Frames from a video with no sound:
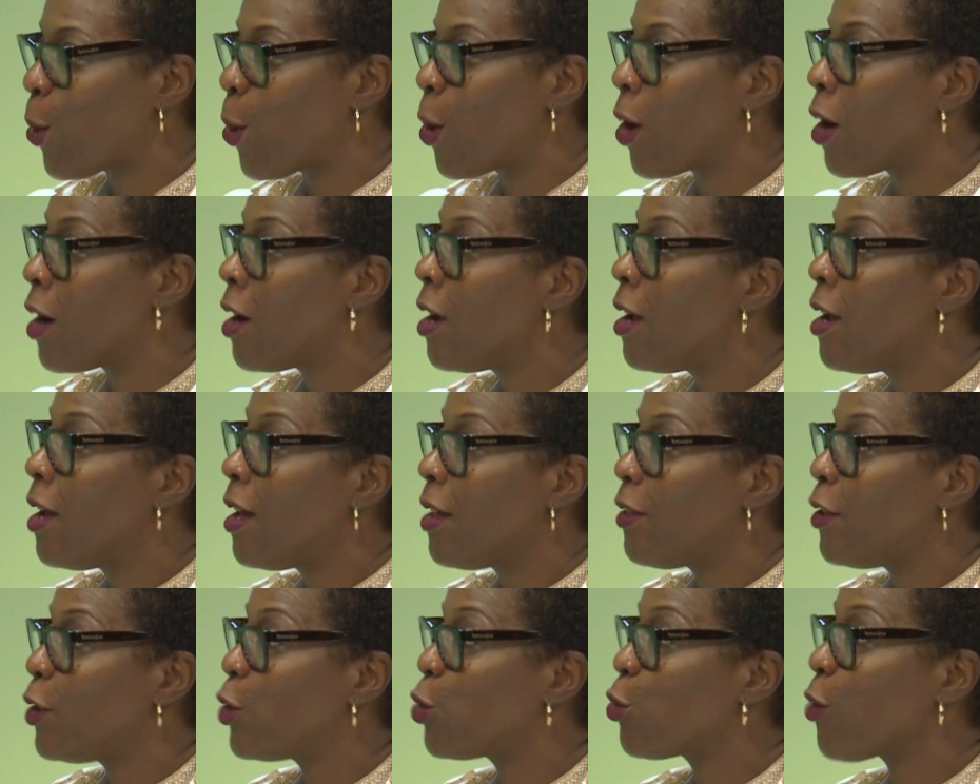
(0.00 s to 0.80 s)
or
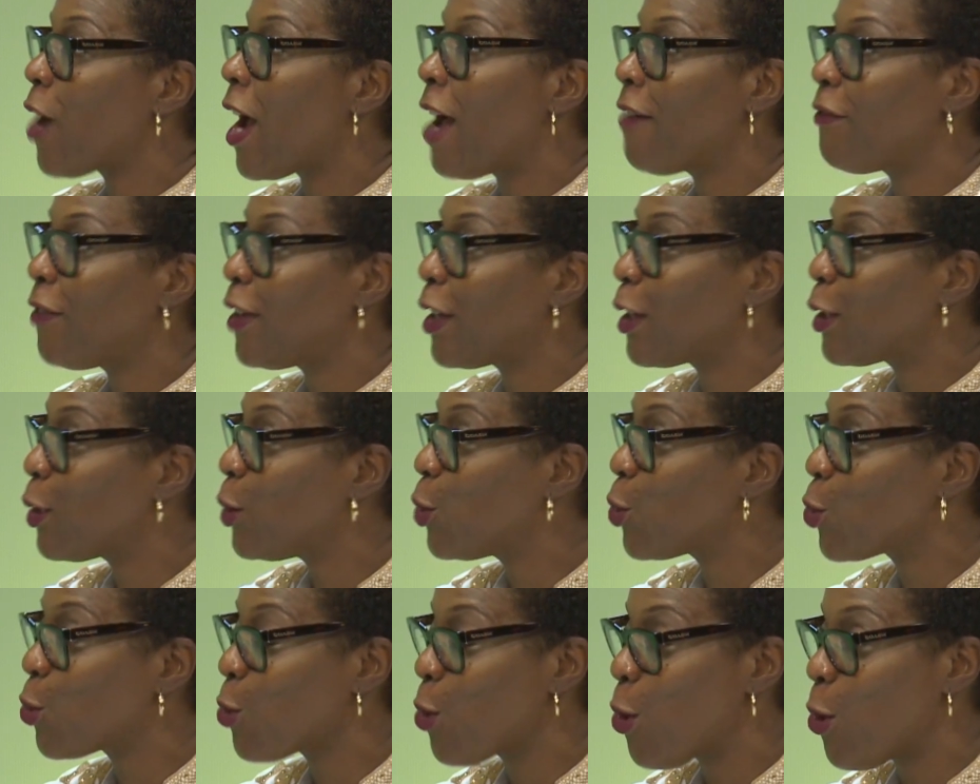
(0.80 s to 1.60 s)
the traffic
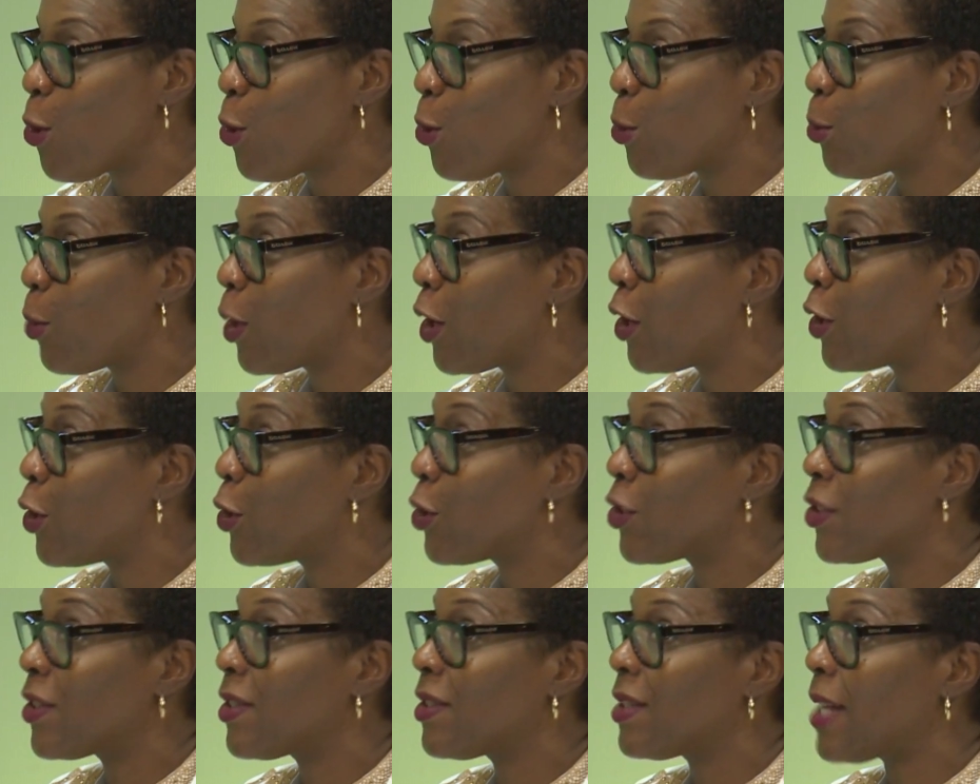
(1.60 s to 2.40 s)
control where
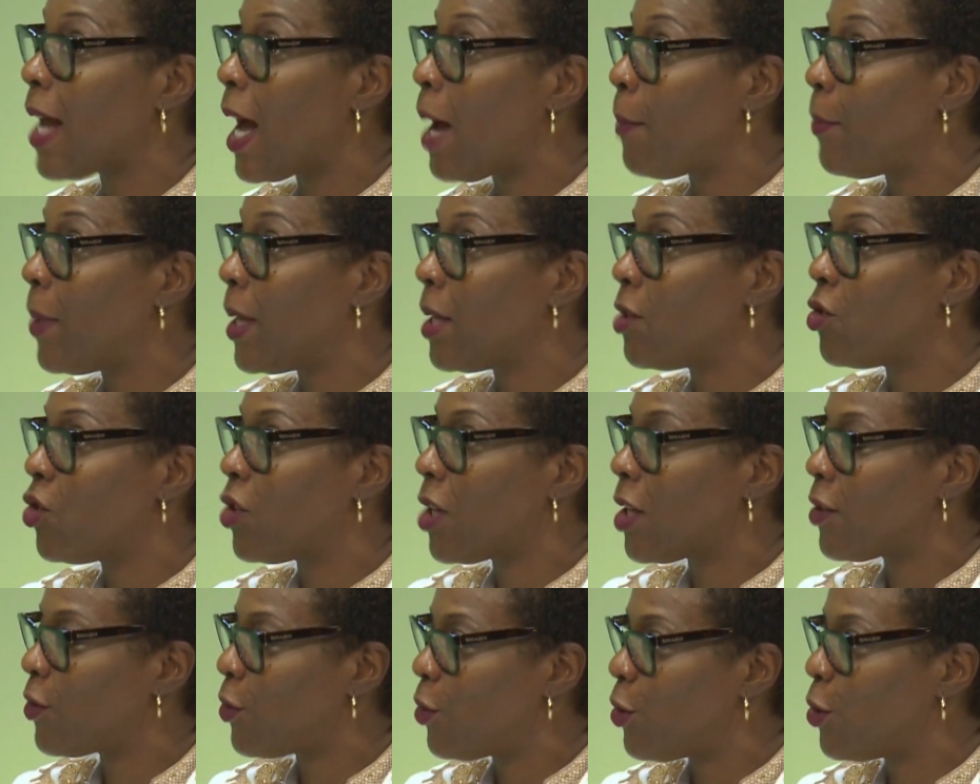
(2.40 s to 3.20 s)
you're stopping
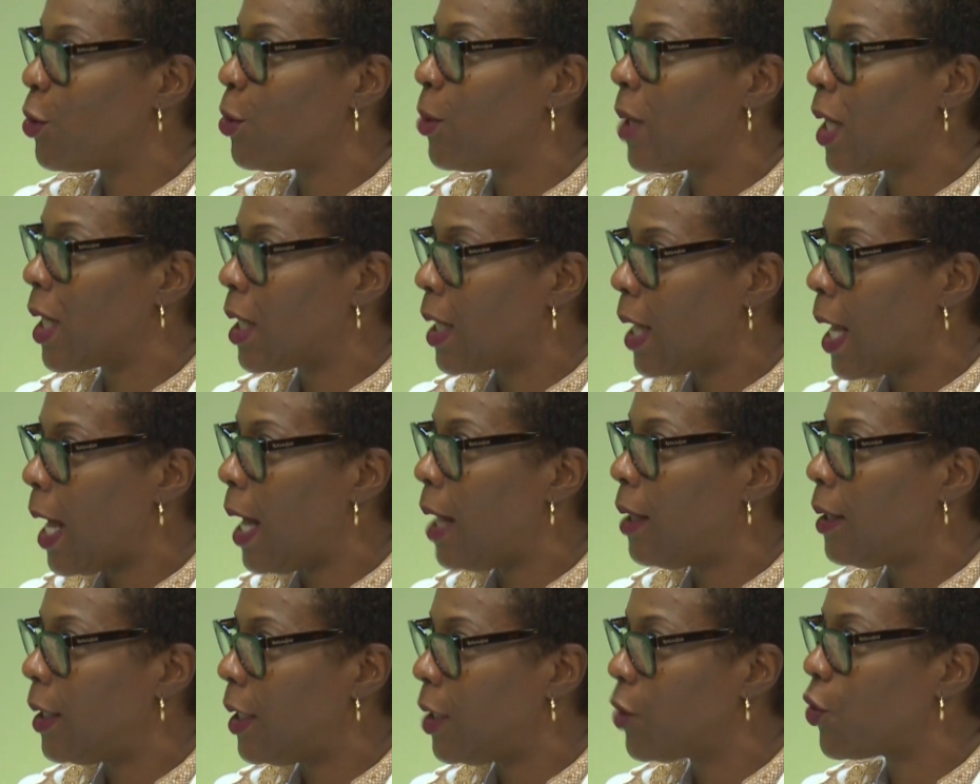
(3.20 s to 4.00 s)
just to
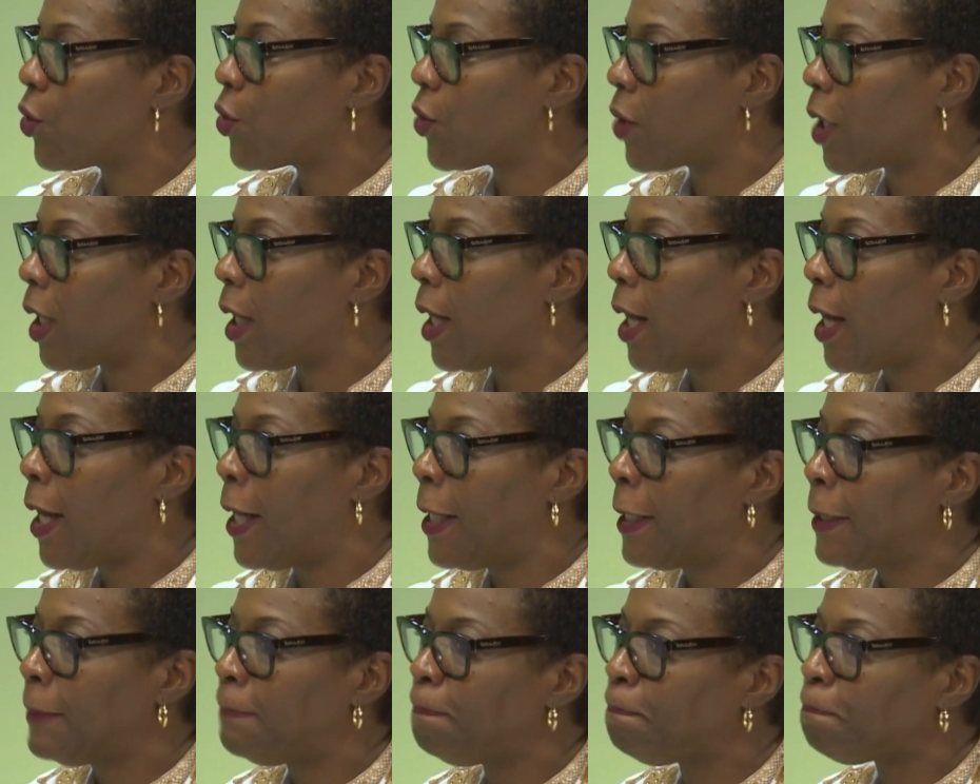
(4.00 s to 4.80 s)
acknowledge
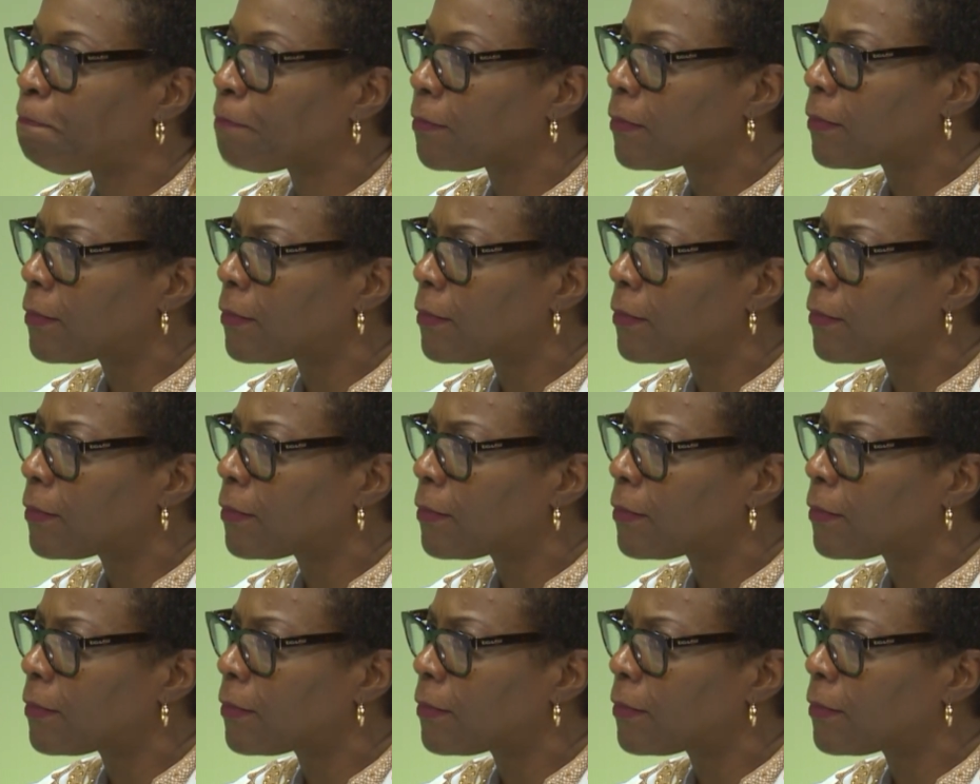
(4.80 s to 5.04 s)
um,